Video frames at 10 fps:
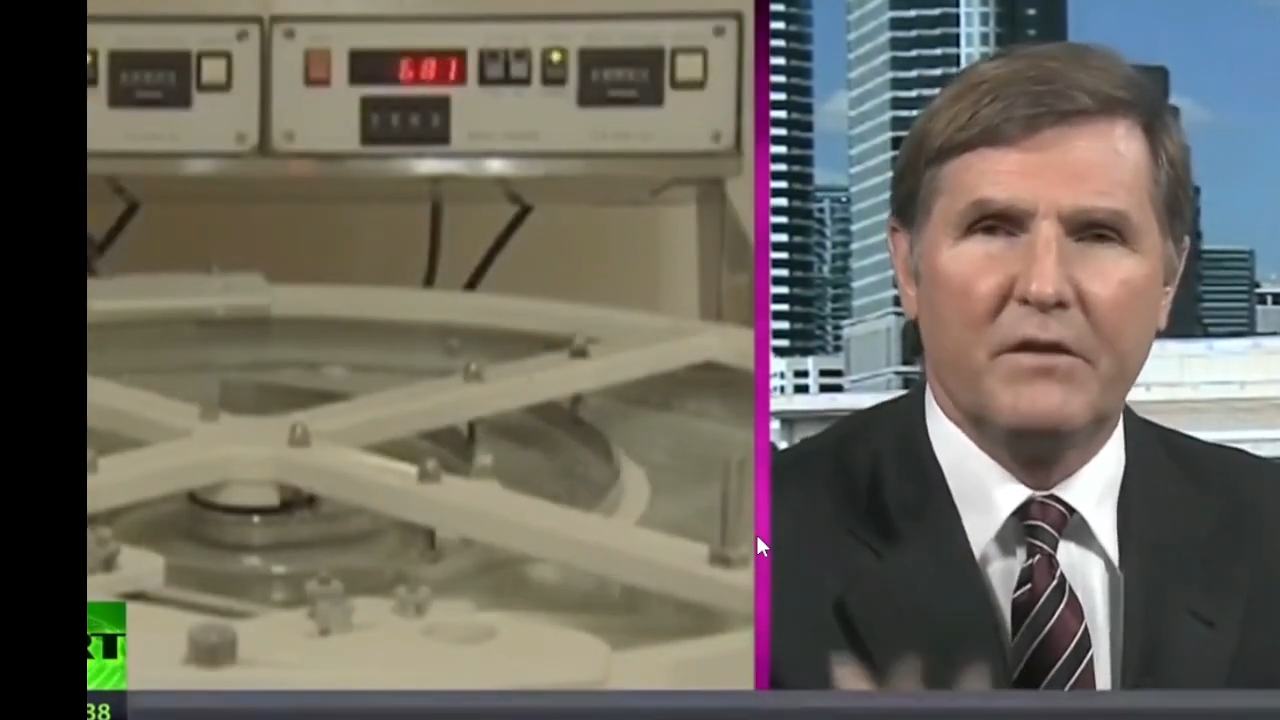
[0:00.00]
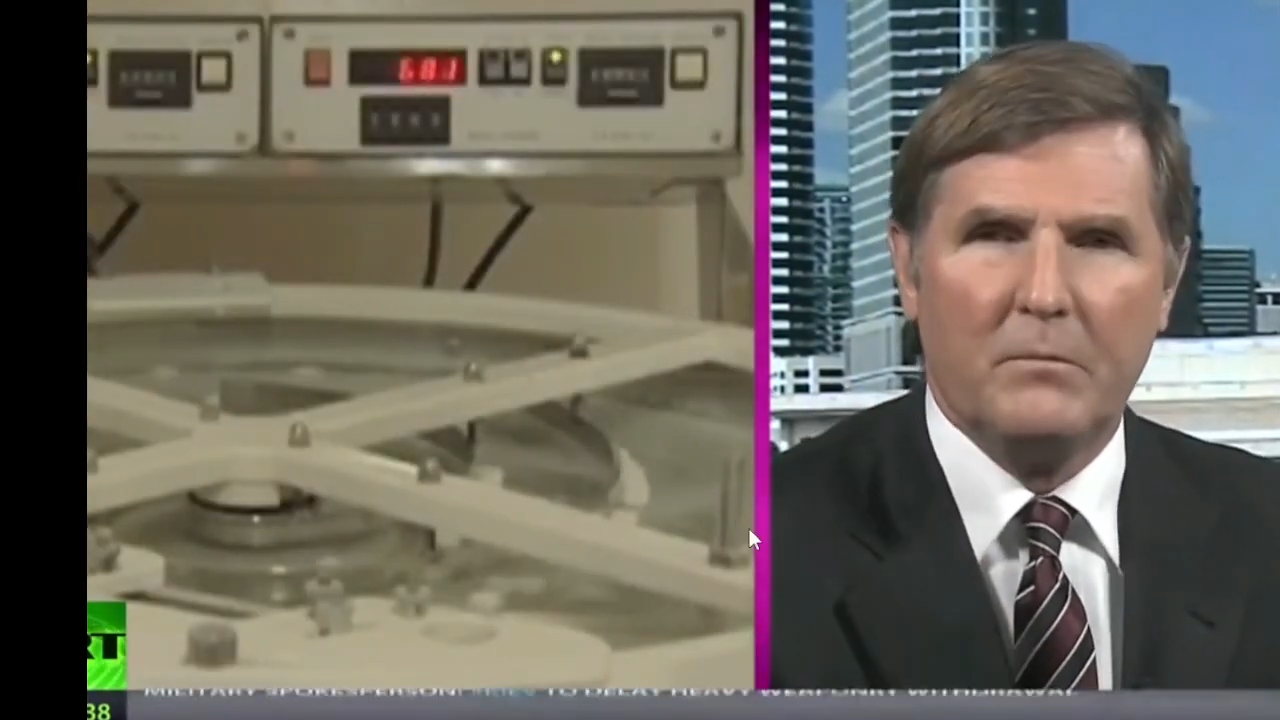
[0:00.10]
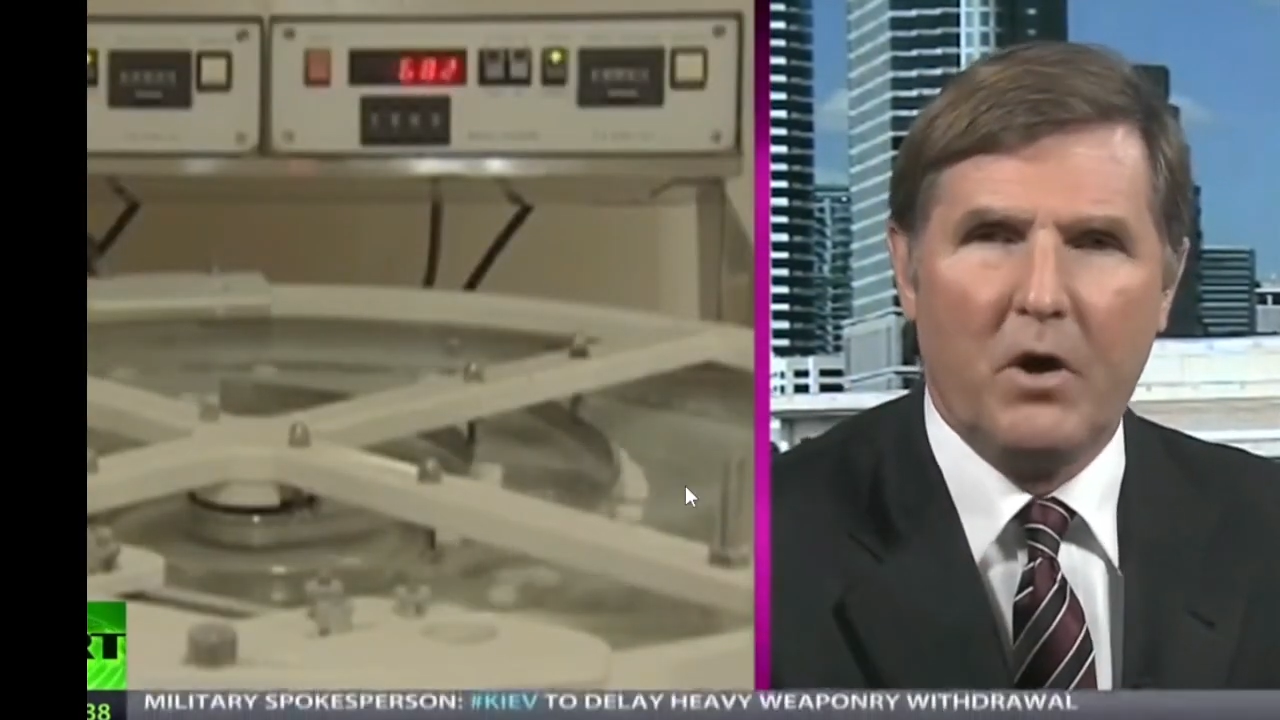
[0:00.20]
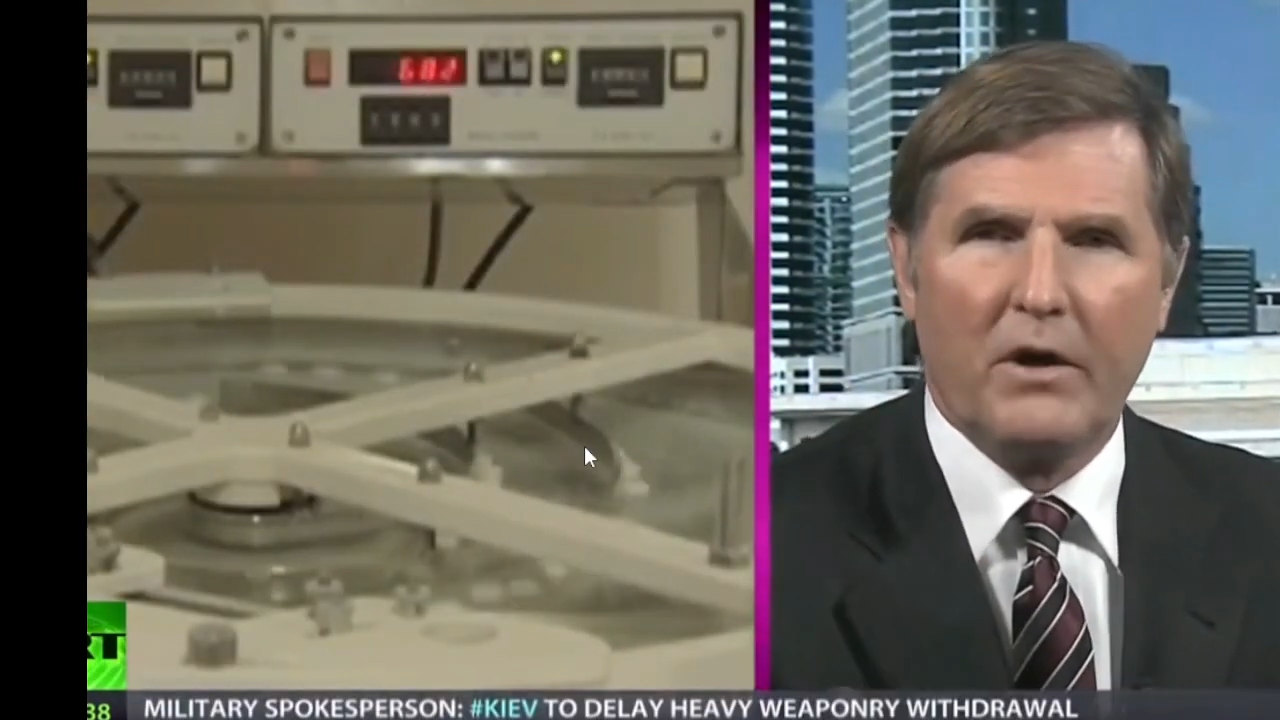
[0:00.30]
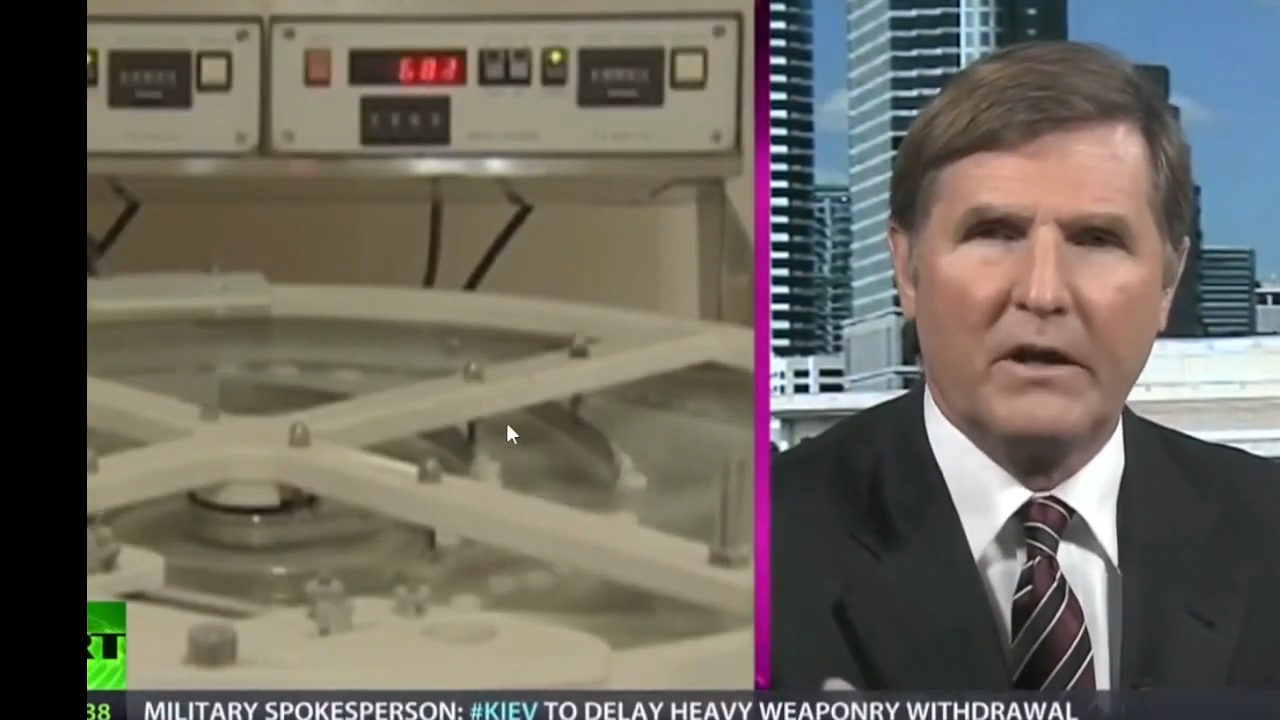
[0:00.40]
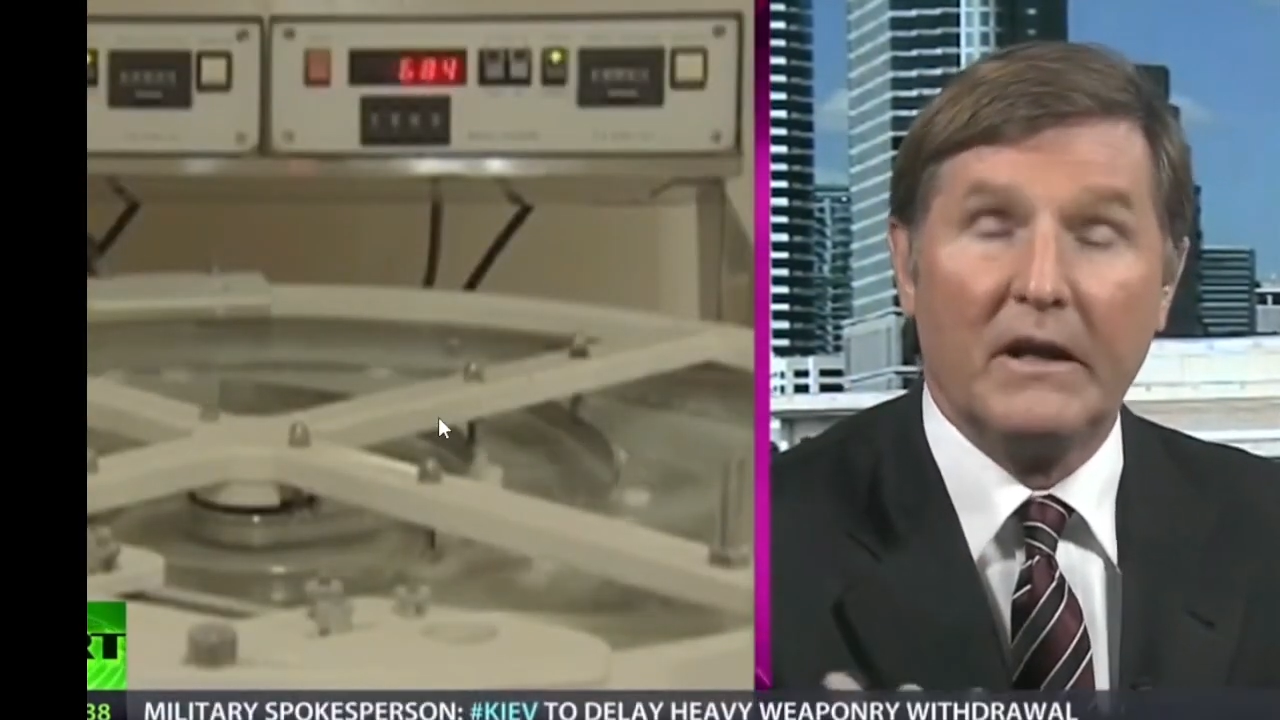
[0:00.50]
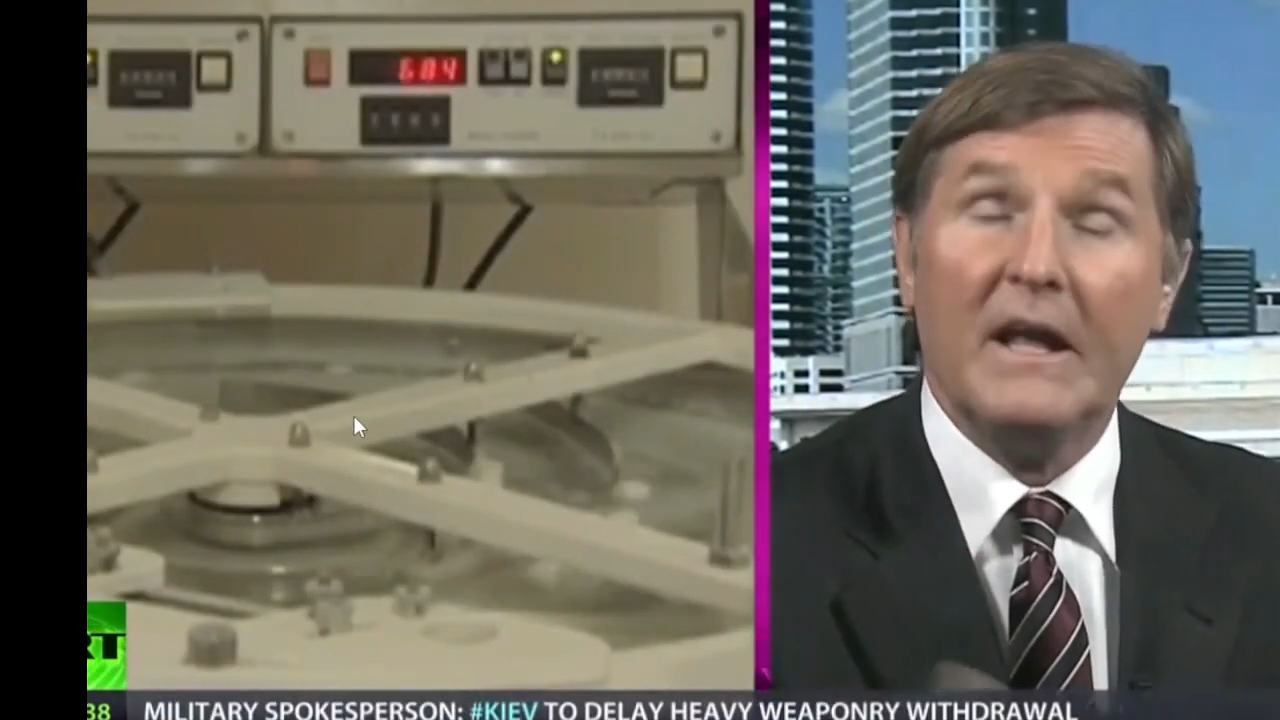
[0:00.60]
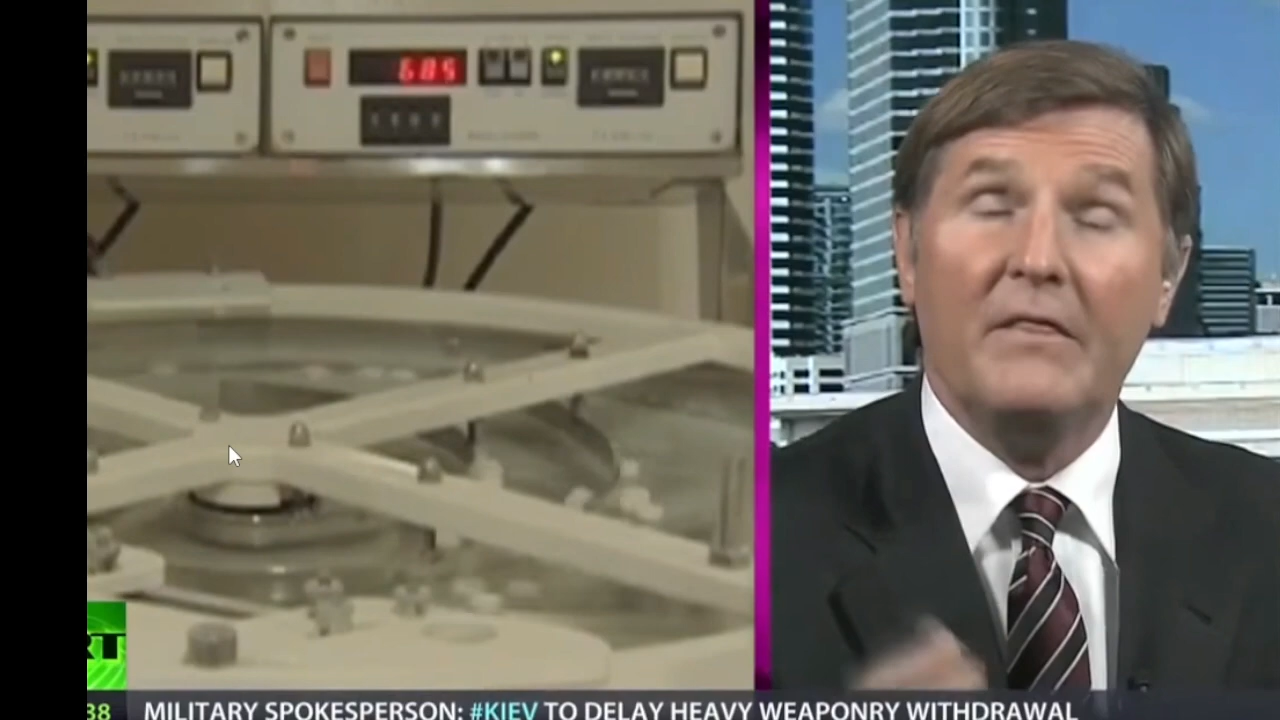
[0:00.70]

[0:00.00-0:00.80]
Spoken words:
the market.